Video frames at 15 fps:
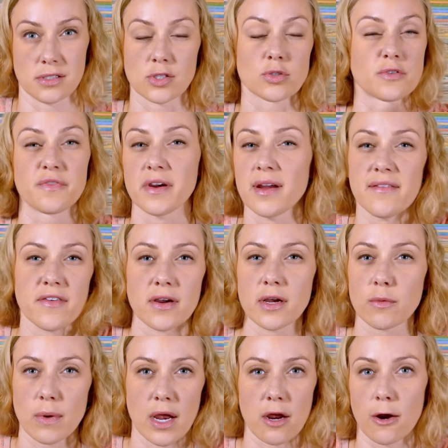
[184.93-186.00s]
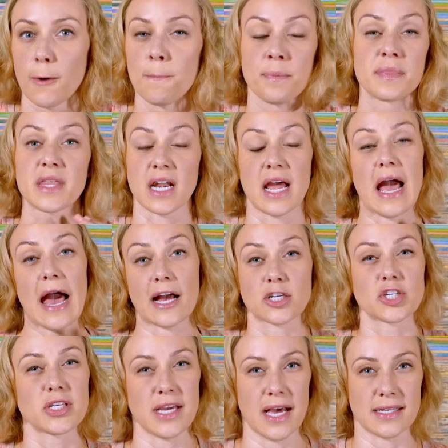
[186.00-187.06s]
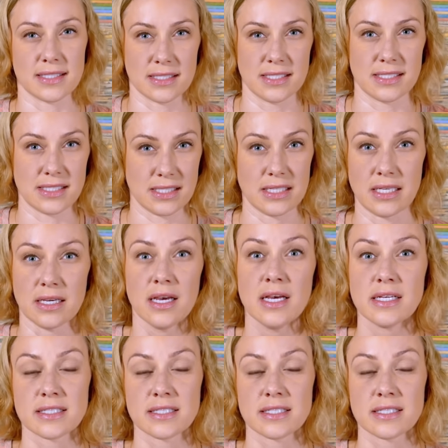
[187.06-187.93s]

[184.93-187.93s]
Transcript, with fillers: So it's very, very rare that I actually ask to see